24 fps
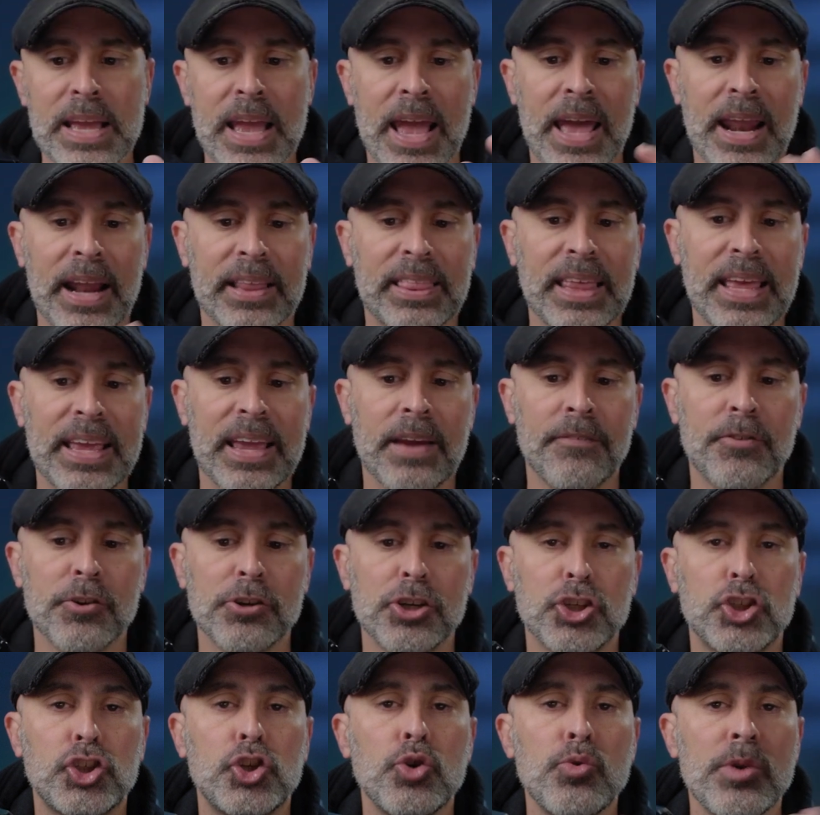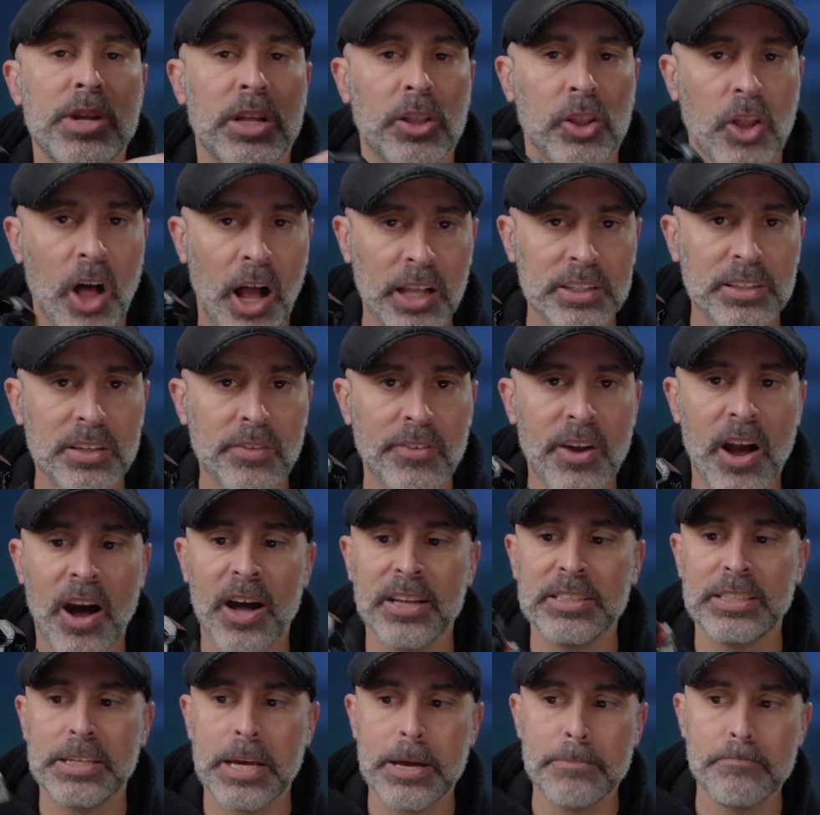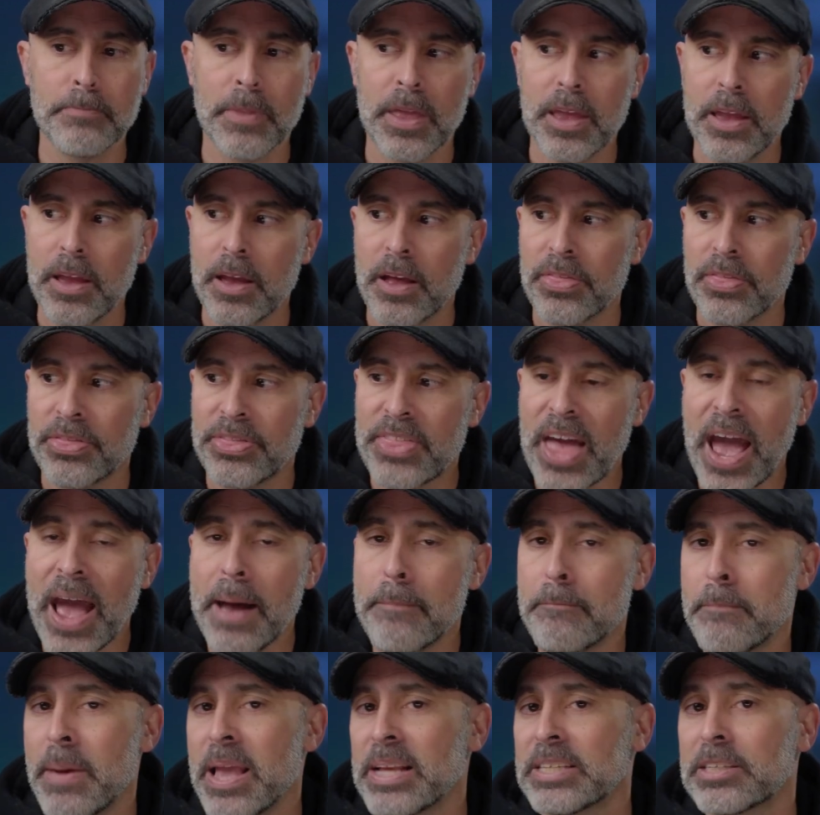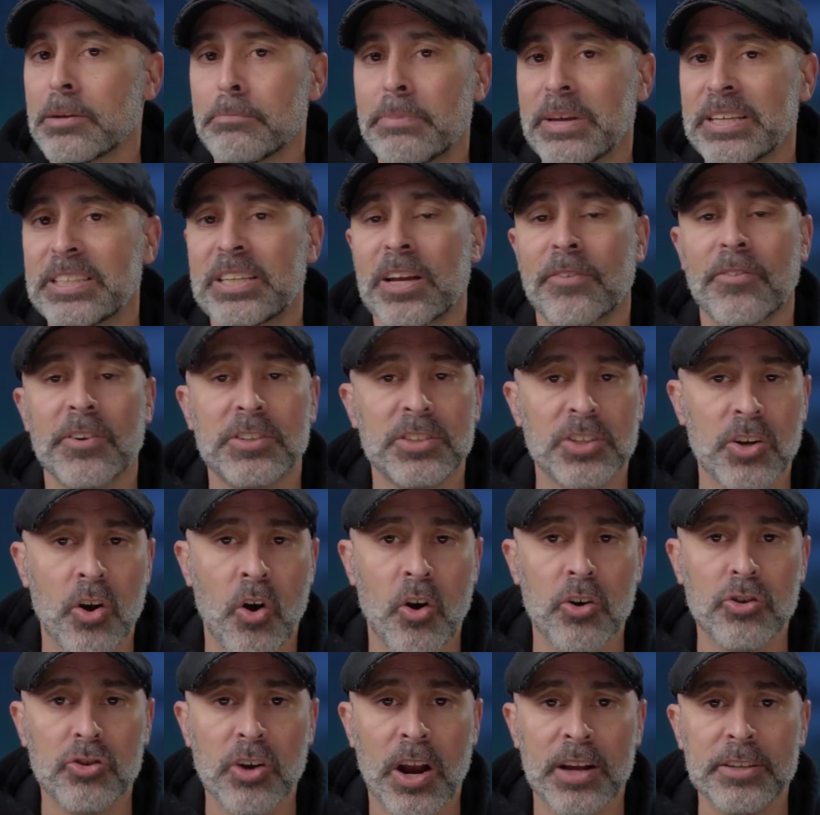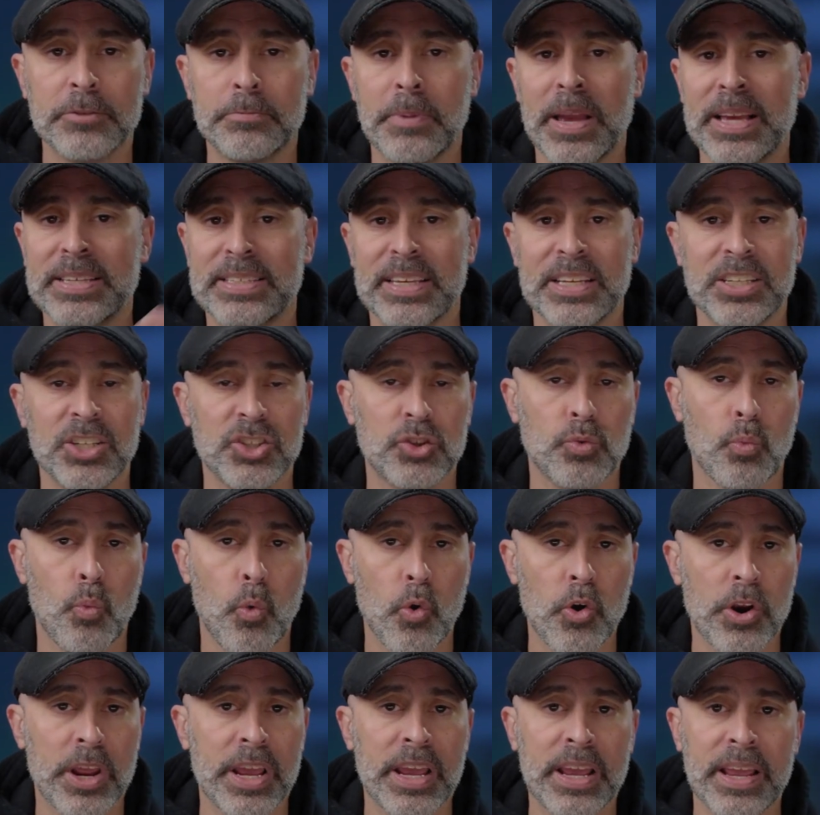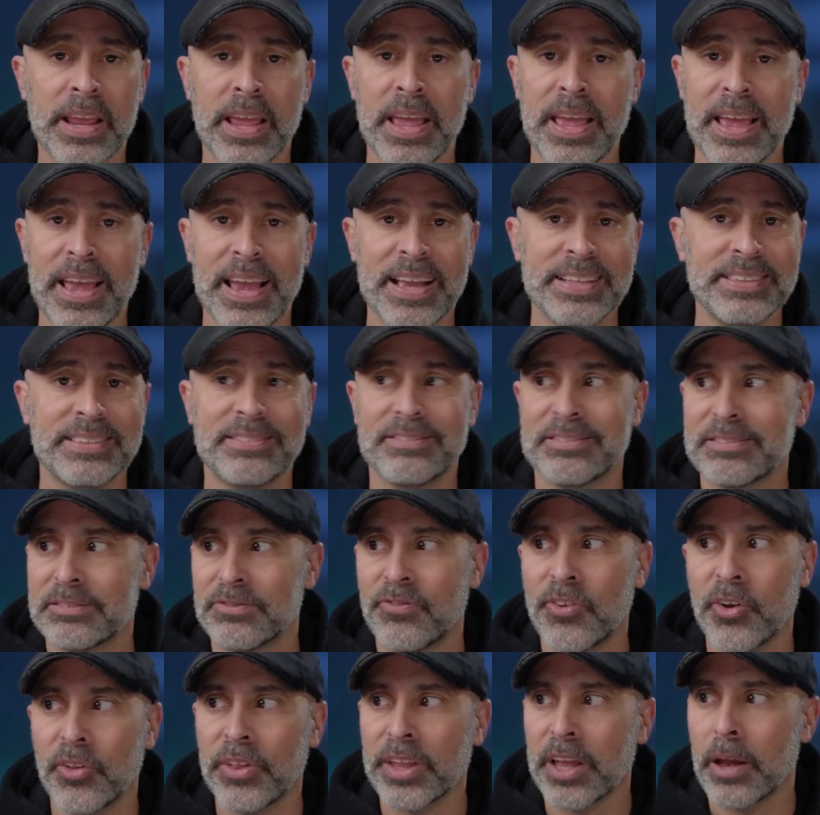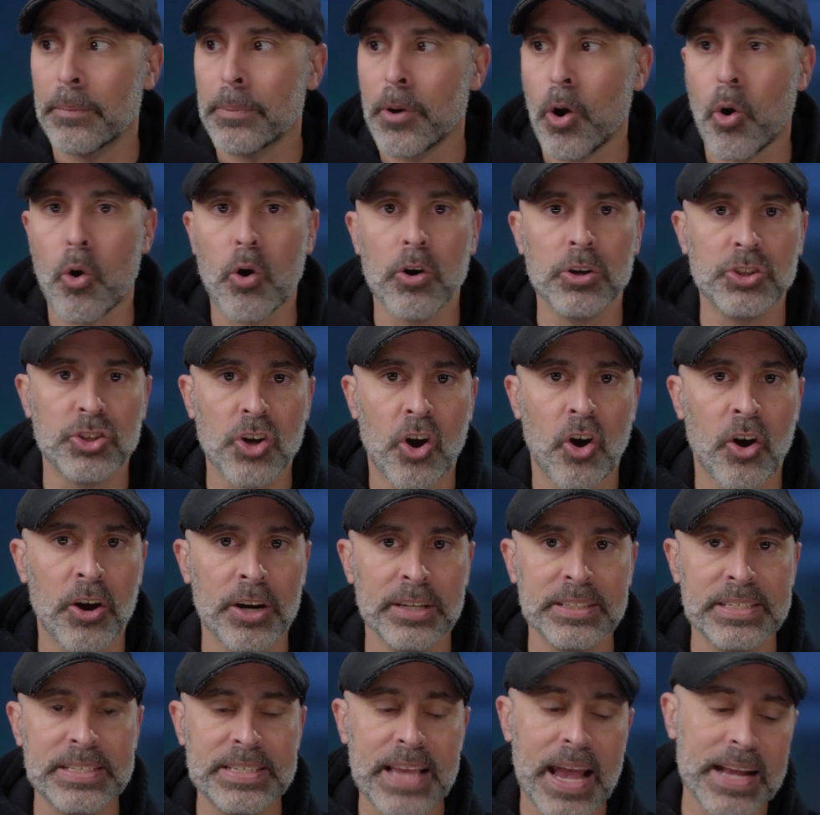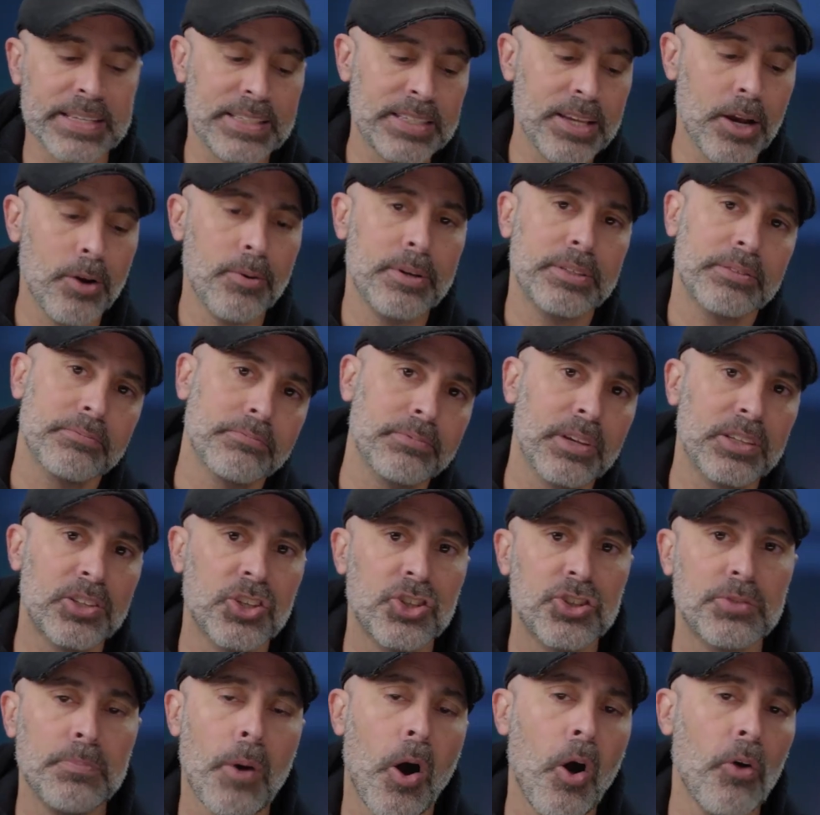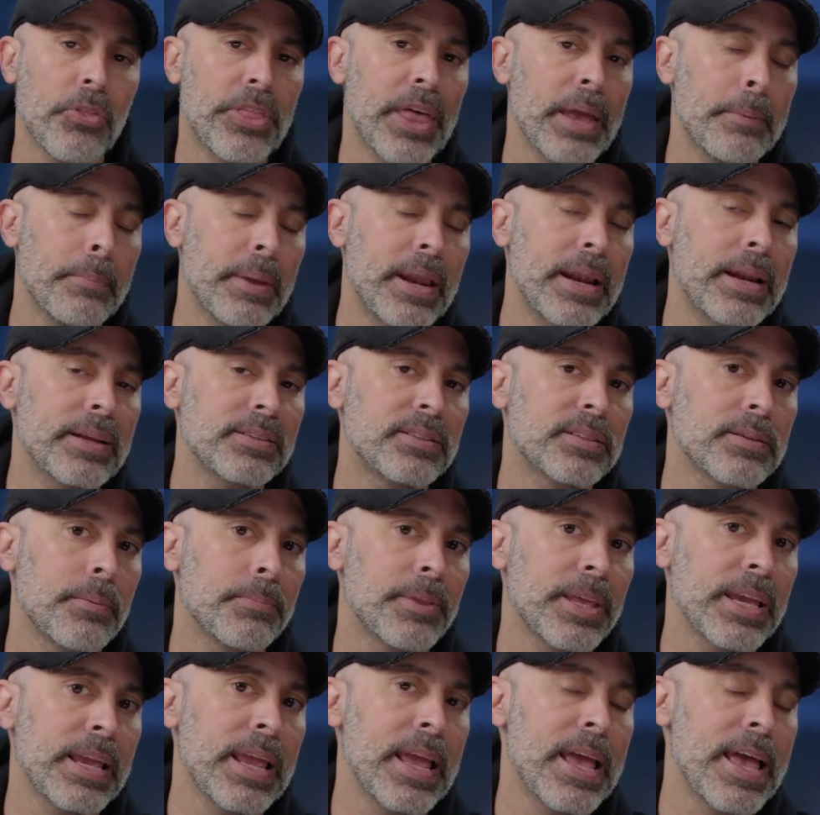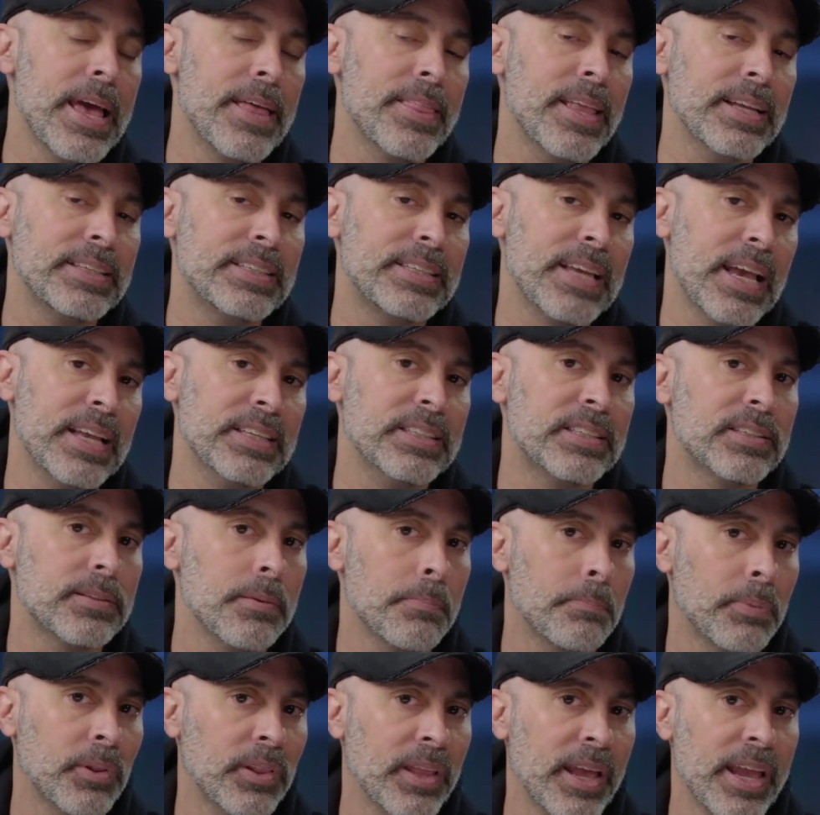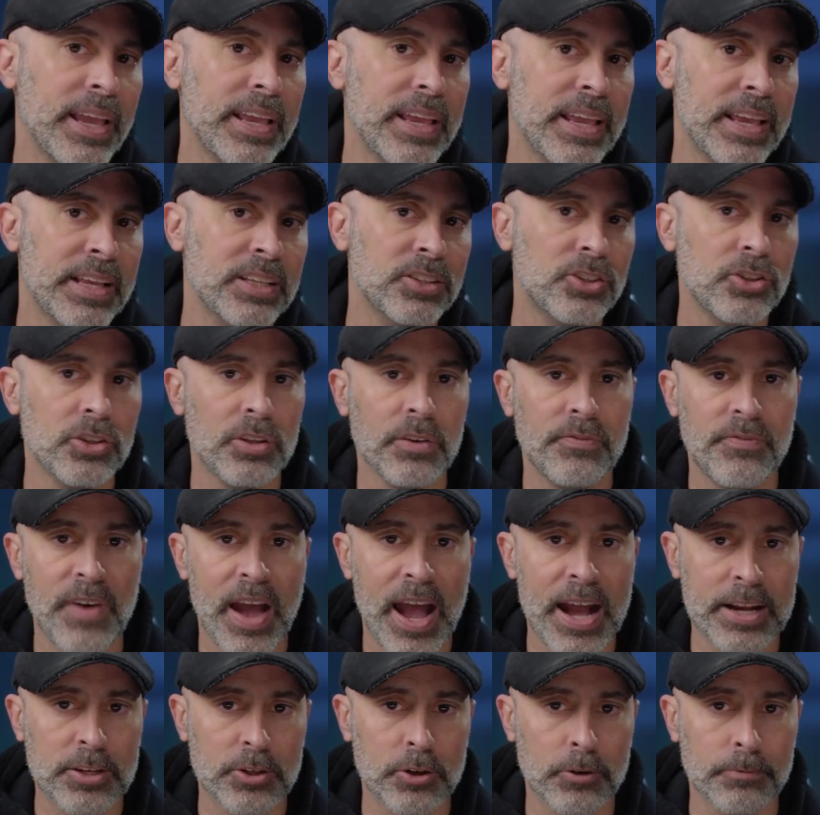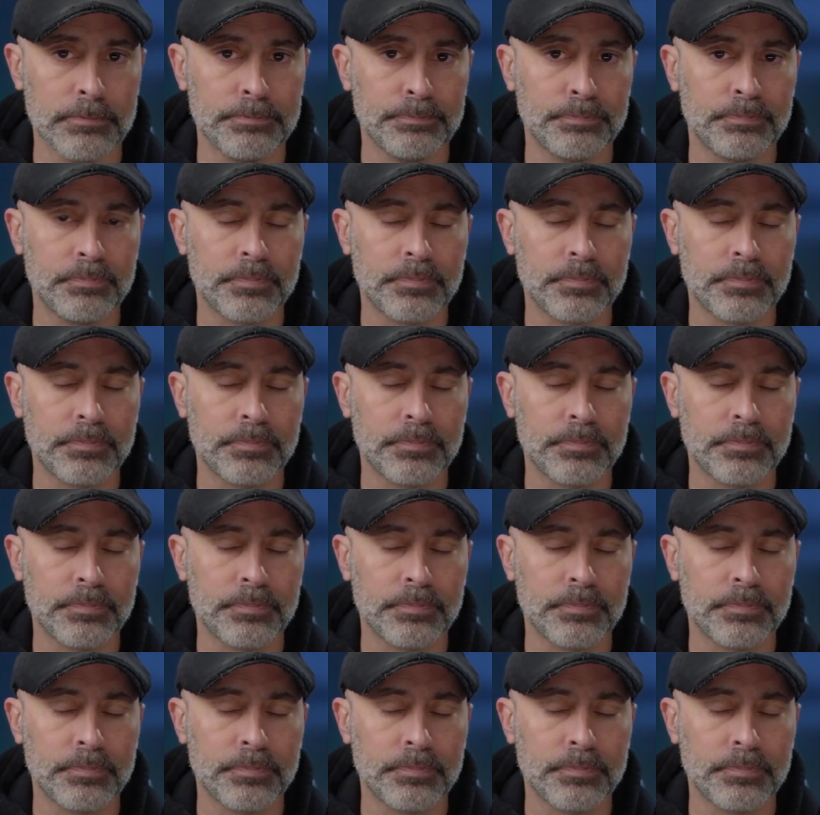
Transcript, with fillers: And I think if you're just shooting lots of content, that makes a big difference in hard drive space and just working and filling up cards on a set. So it, it's a small thing, but it is something that tends to play into the factor.